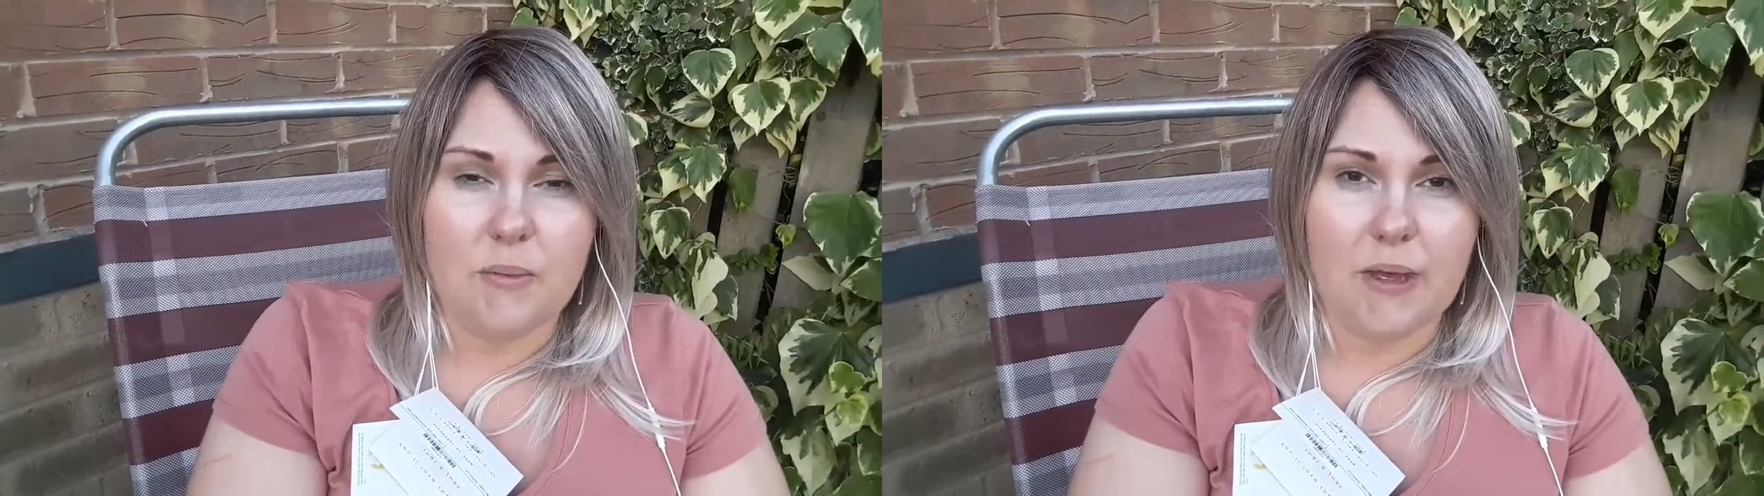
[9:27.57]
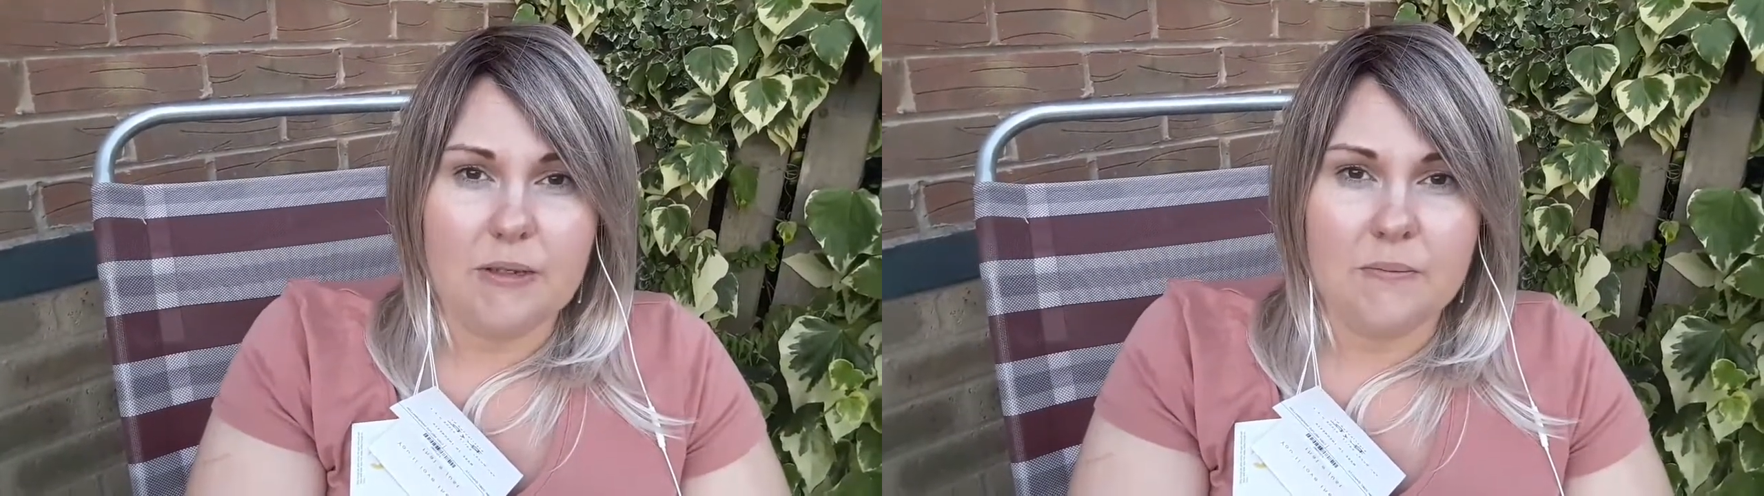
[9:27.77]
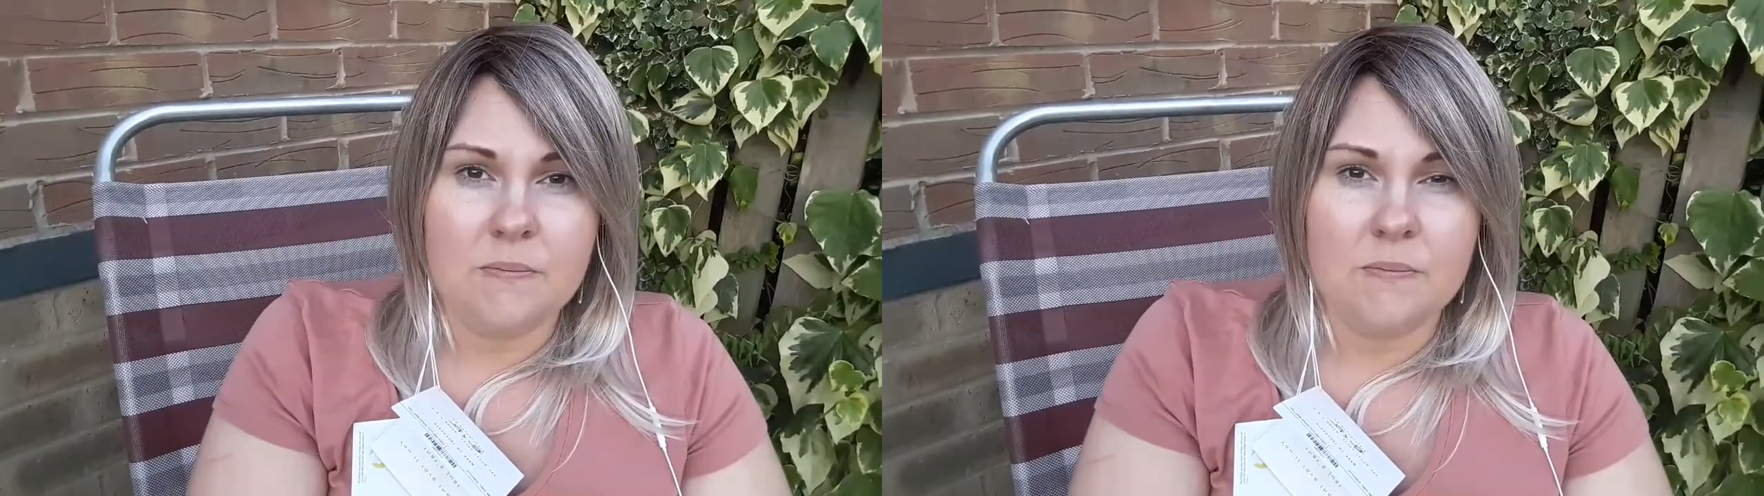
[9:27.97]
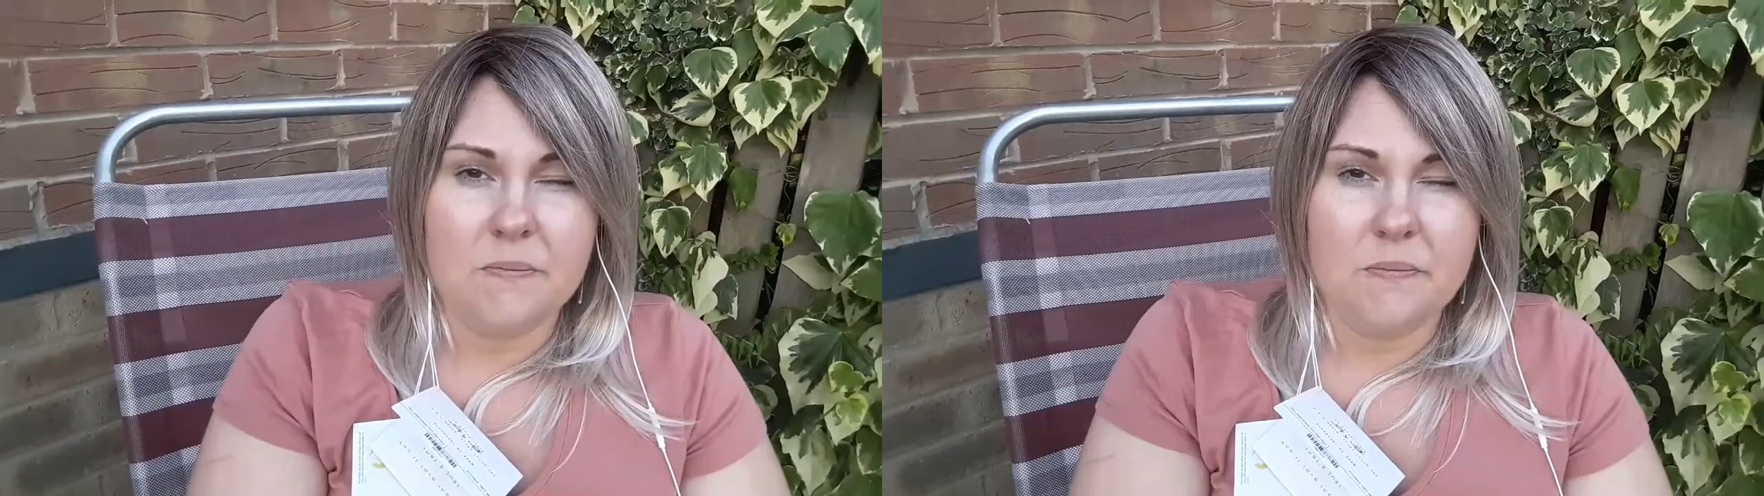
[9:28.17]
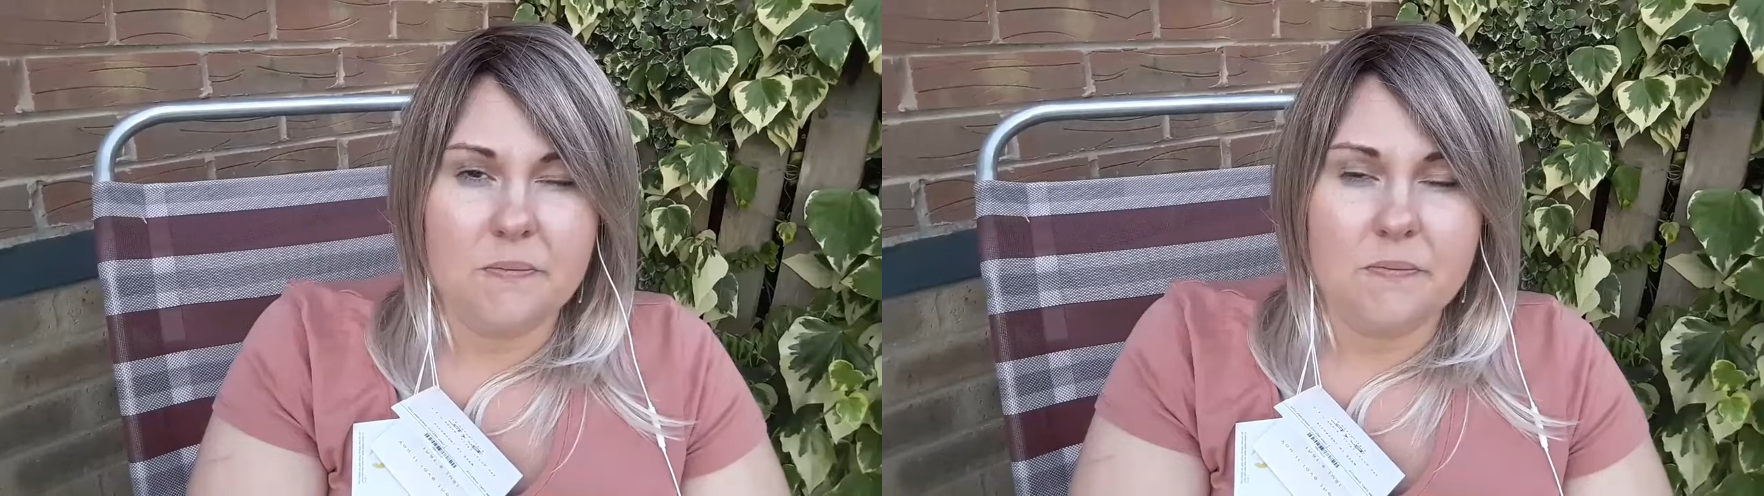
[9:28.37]
Bye-bye.
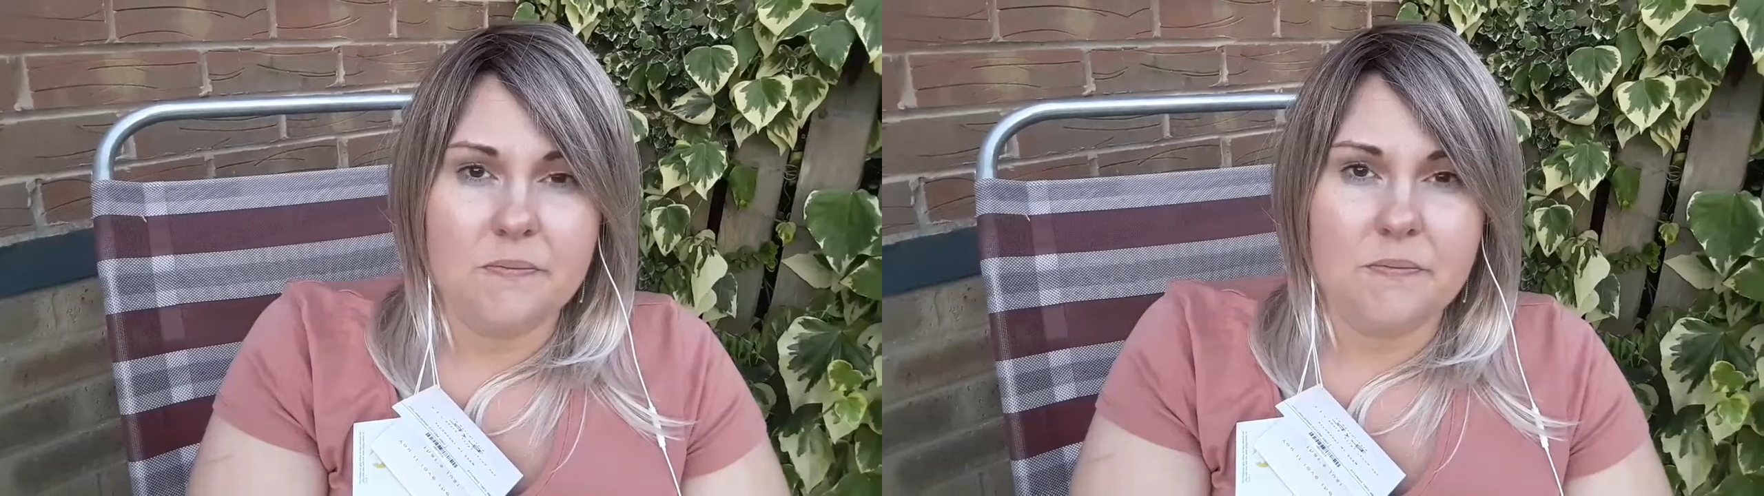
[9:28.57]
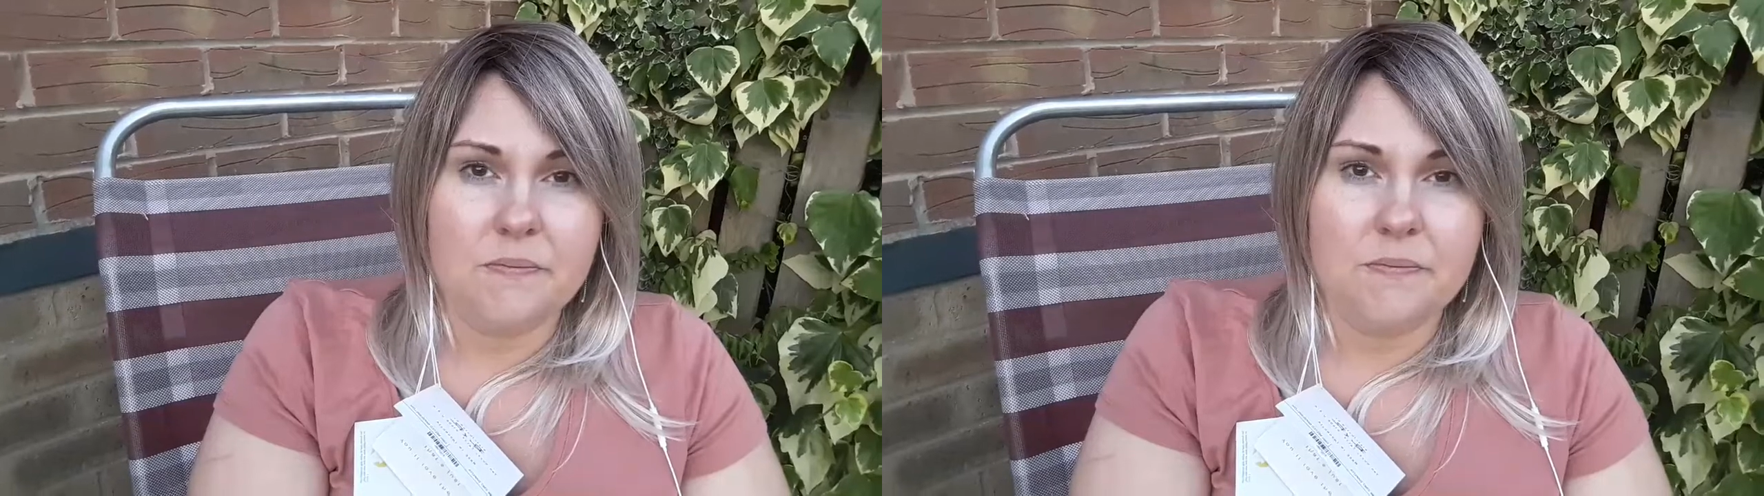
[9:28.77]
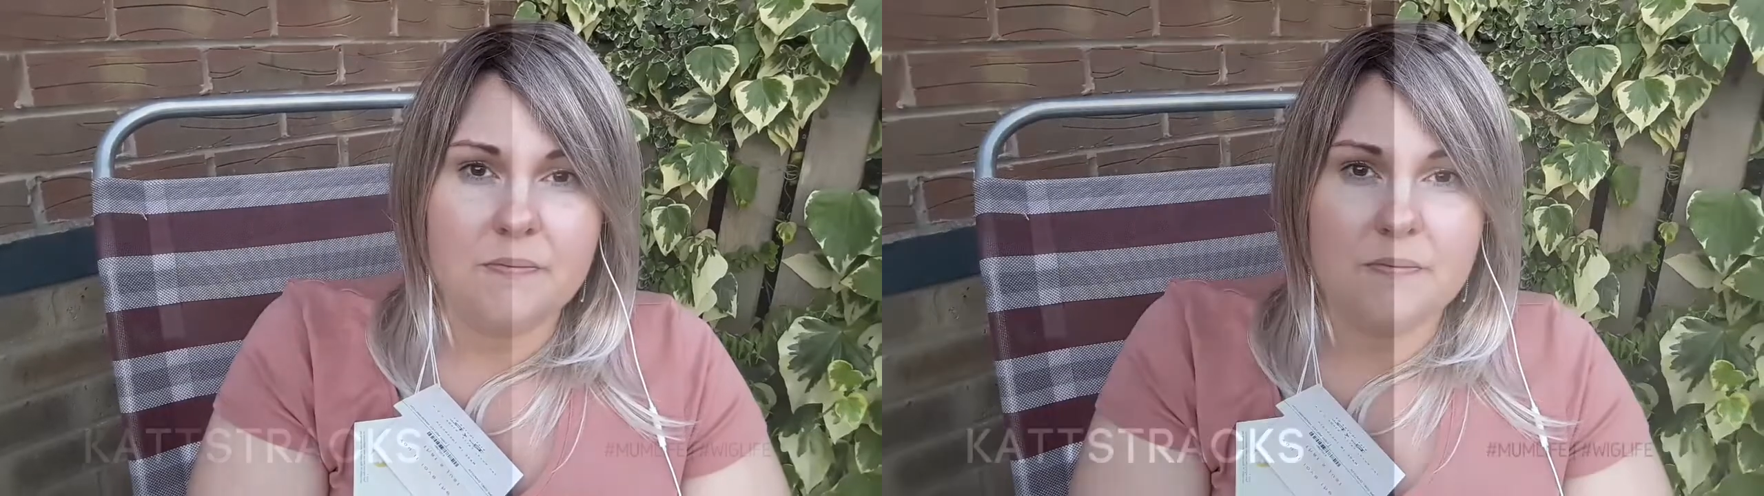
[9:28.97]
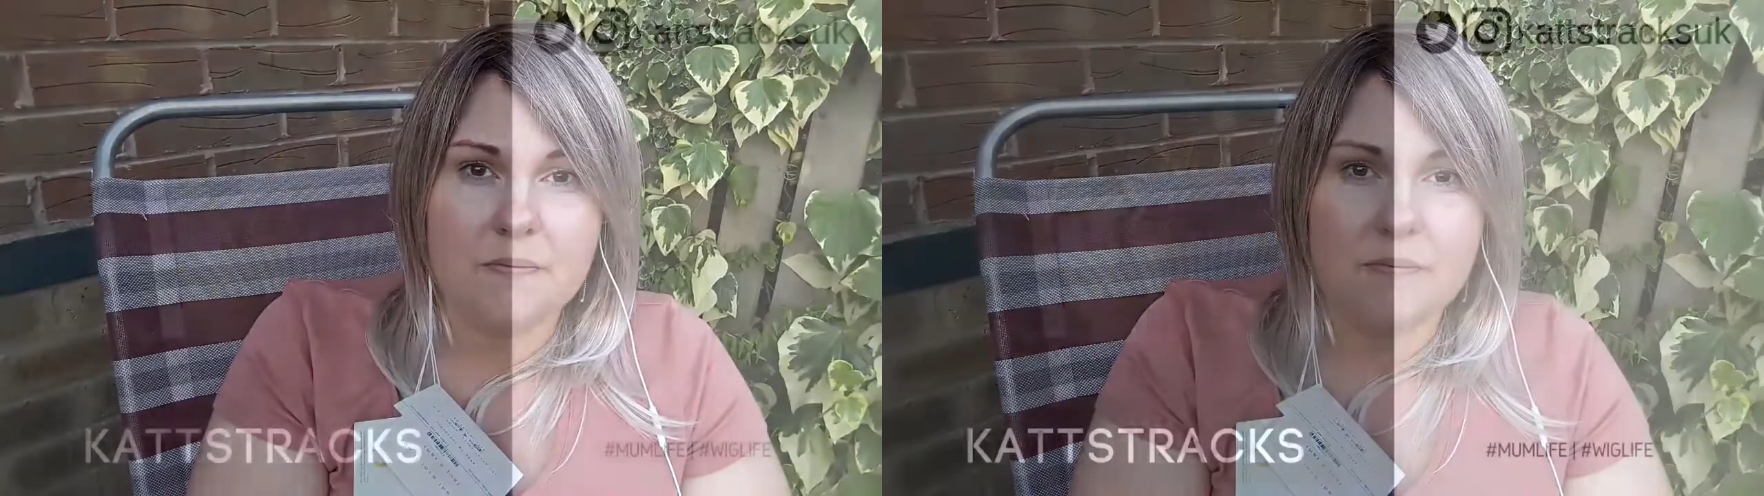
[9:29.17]
From me